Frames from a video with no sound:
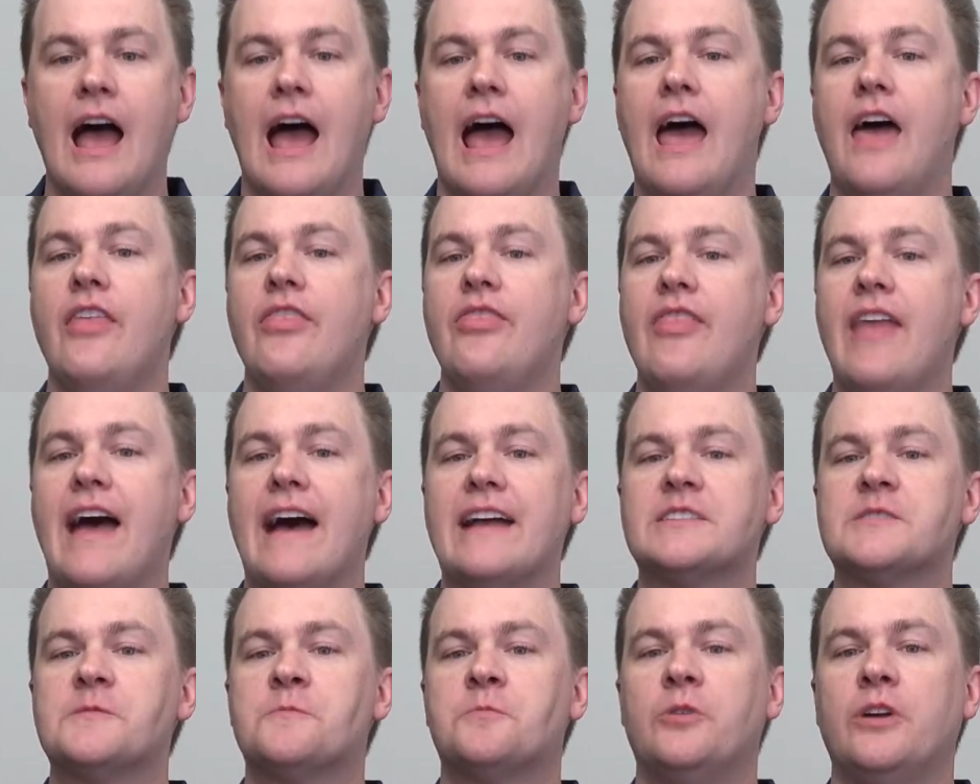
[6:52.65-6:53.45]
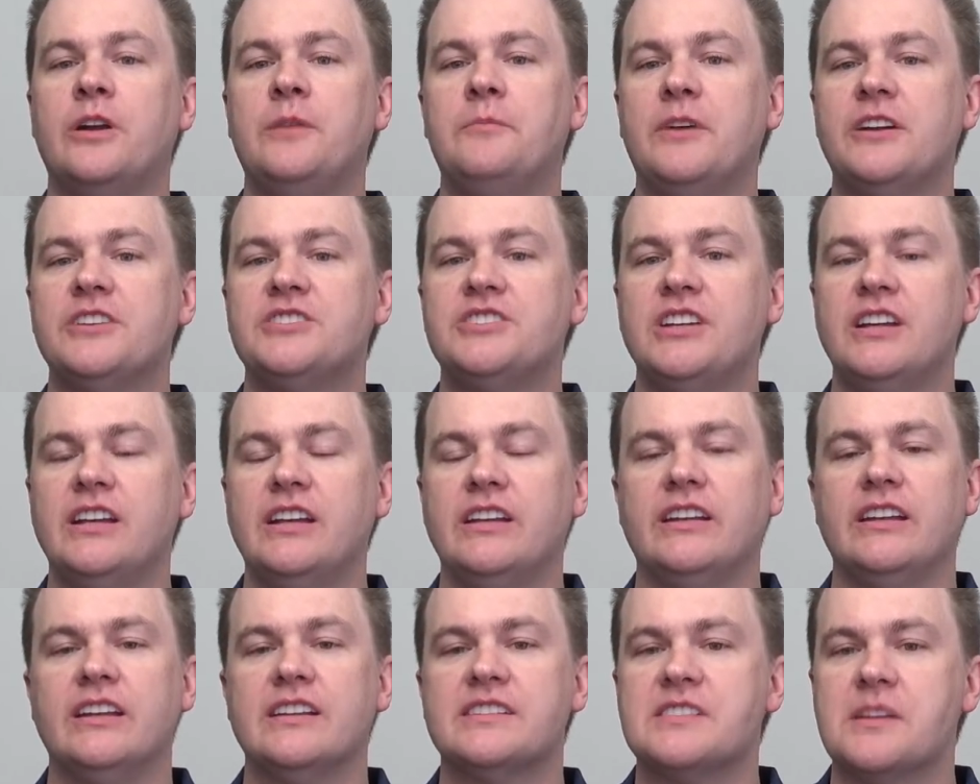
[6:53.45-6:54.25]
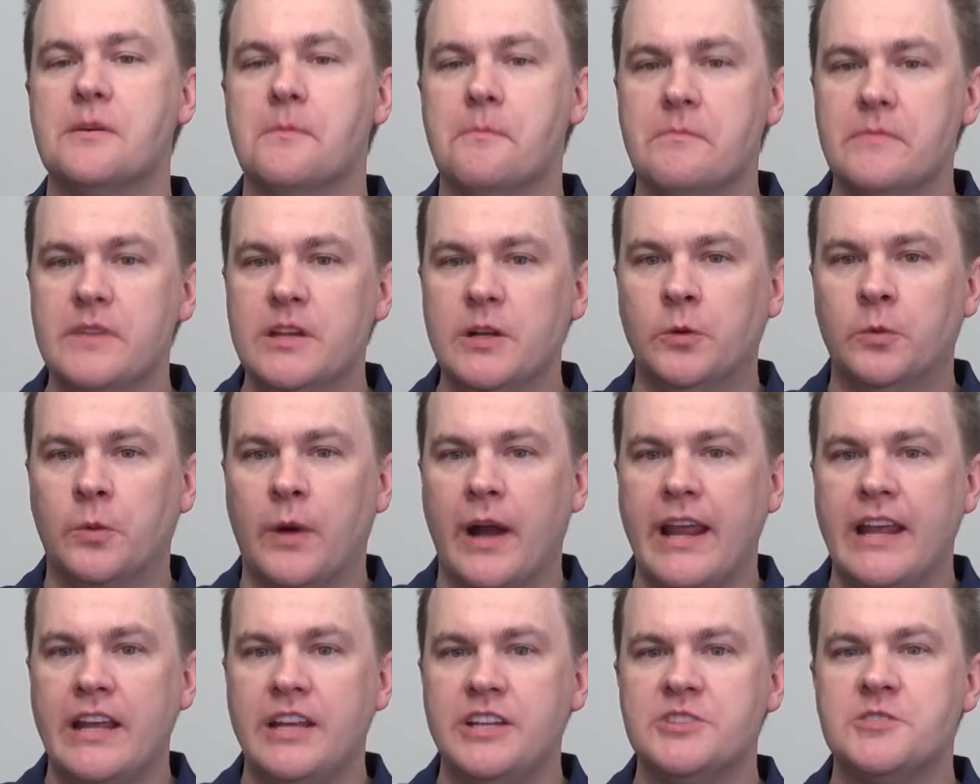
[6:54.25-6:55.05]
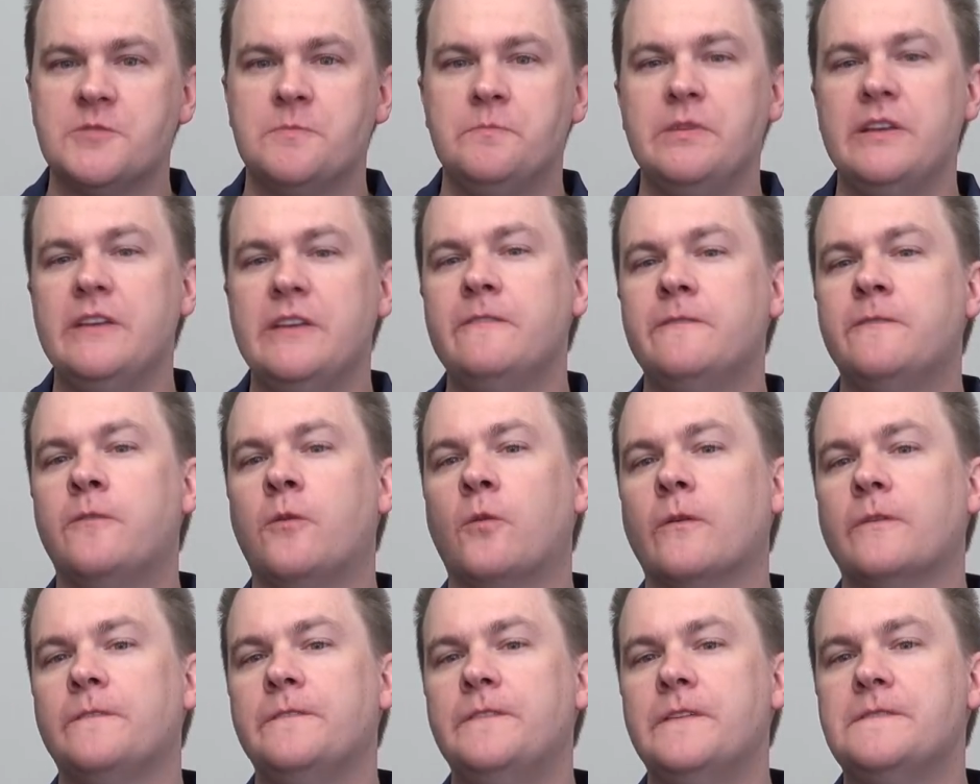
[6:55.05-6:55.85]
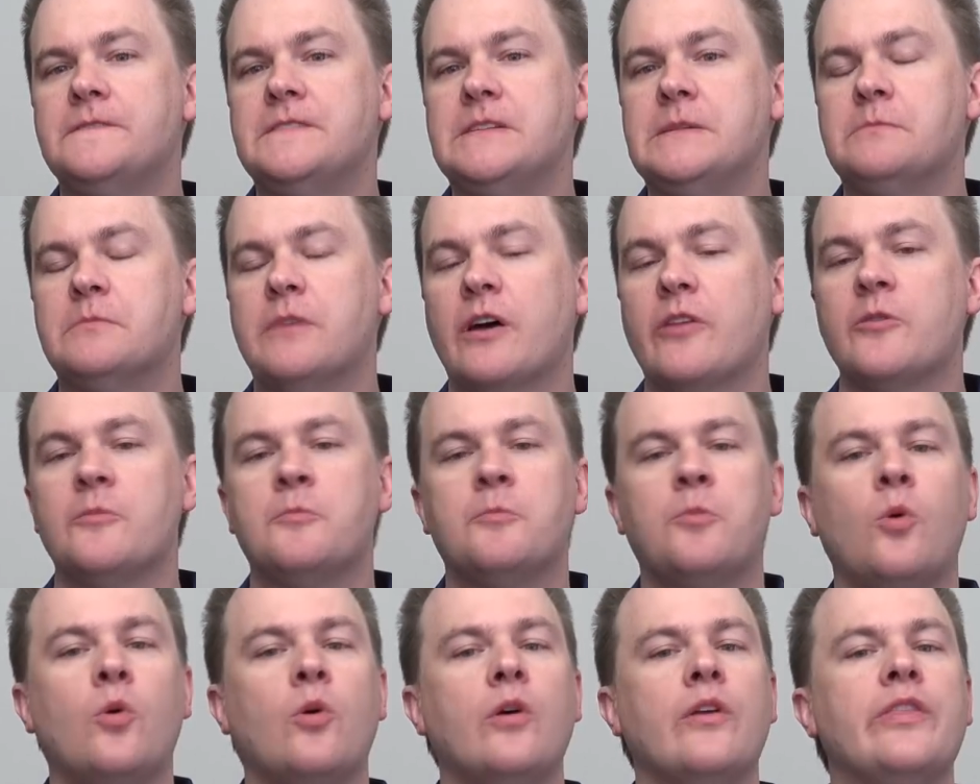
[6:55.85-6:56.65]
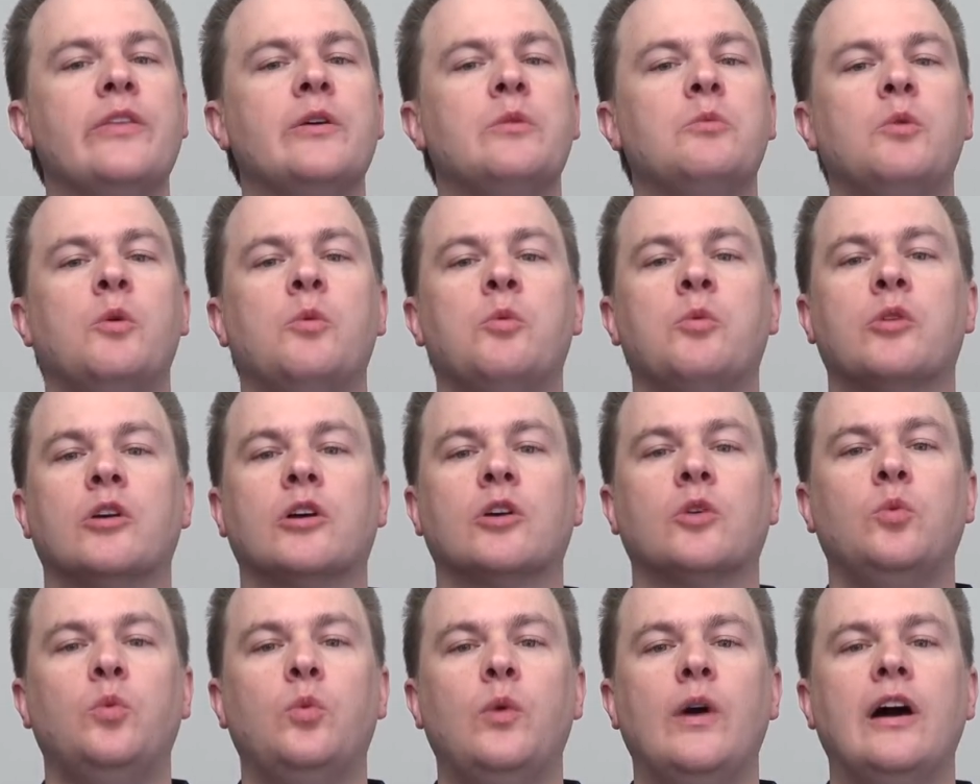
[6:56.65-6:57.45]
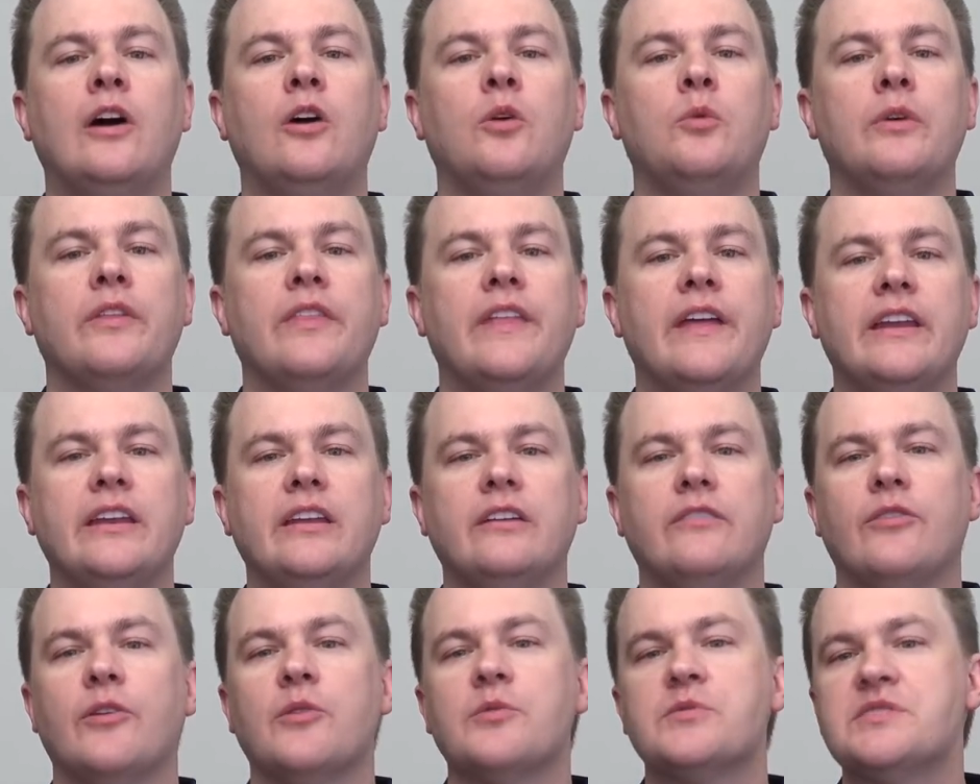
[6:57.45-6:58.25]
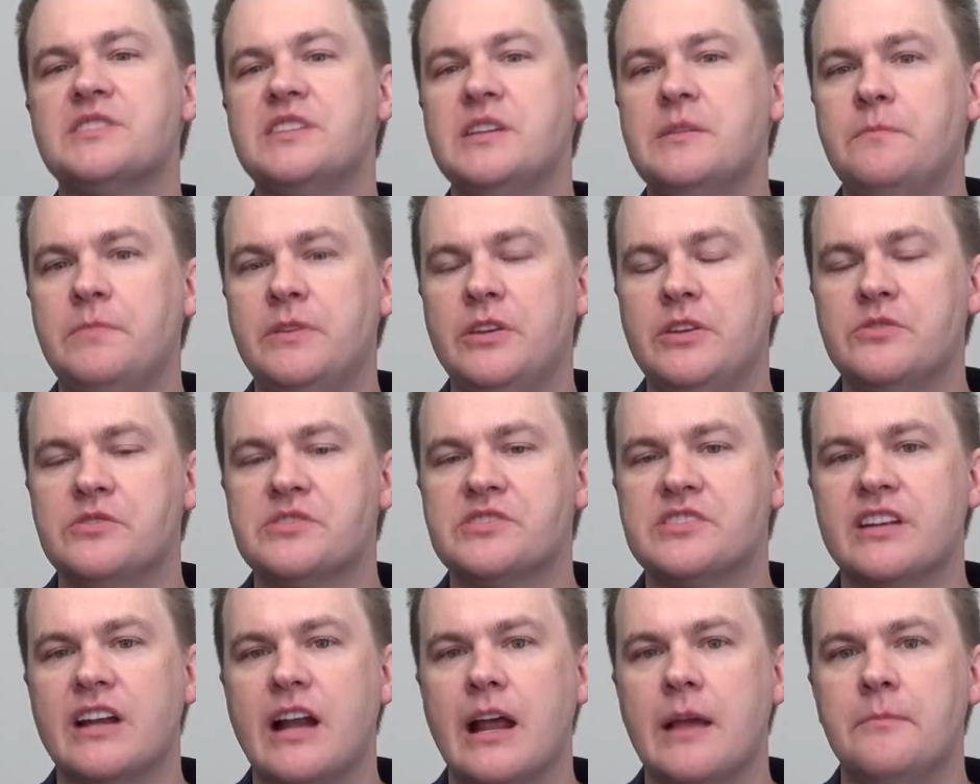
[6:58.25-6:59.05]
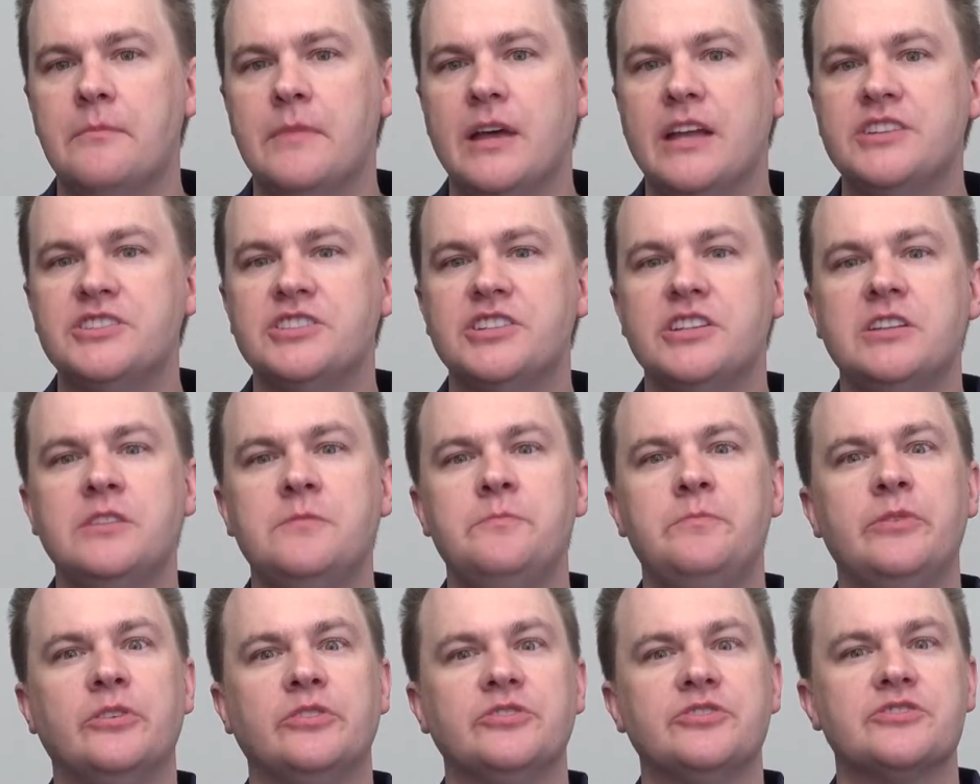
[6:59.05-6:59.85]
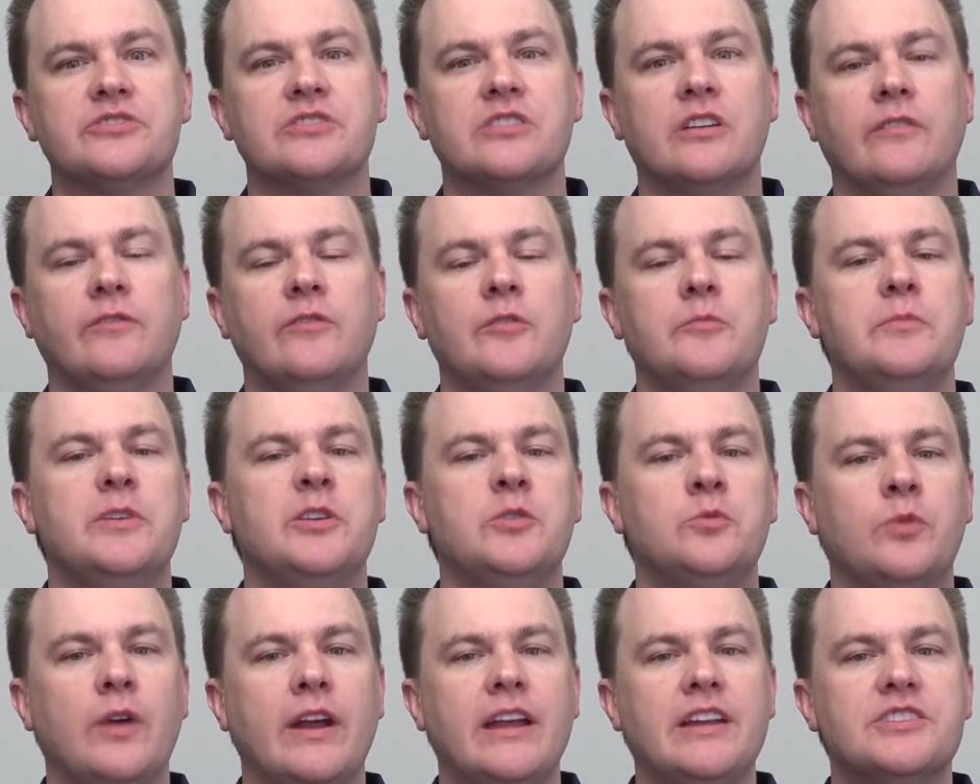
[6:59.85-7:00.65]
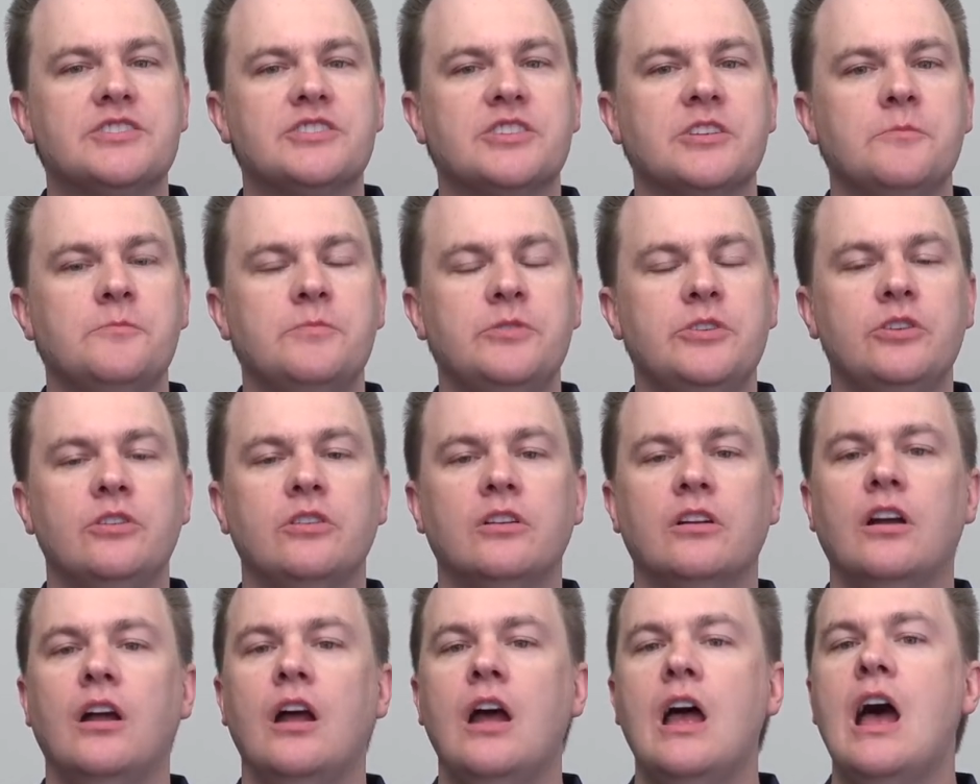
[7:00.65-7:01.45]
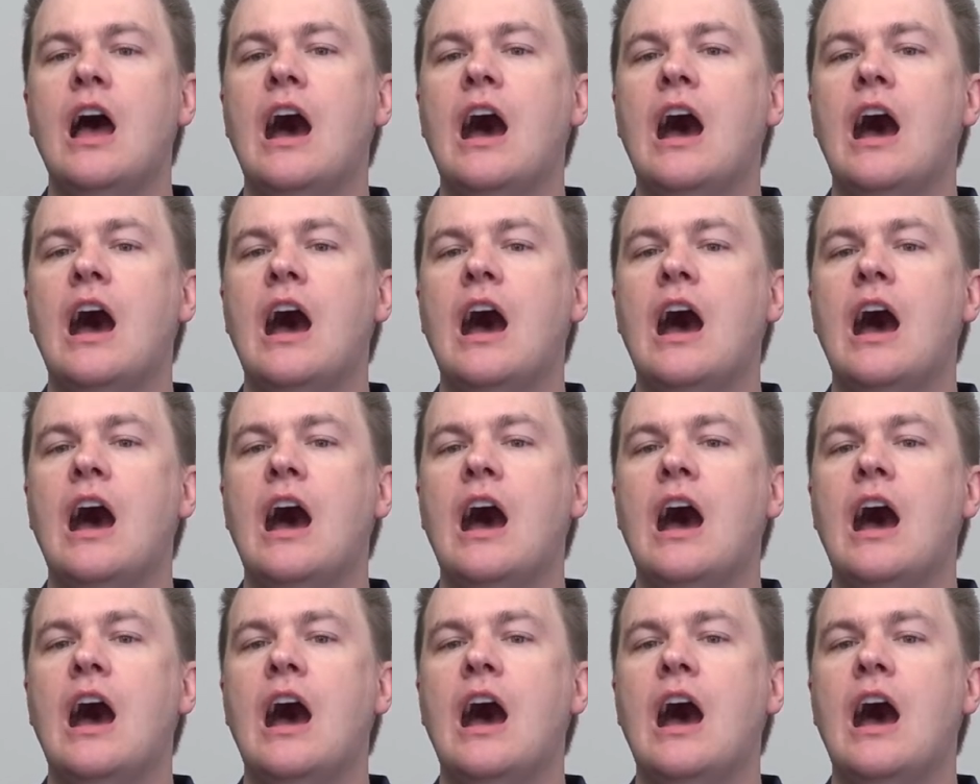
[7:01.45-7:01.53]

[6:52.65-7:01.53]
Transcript: And that's pretty much it. It's a mid-range B four fifty motherboard that will work well with any of those C P Us that I mentioned. Build yourself a mid-range computer.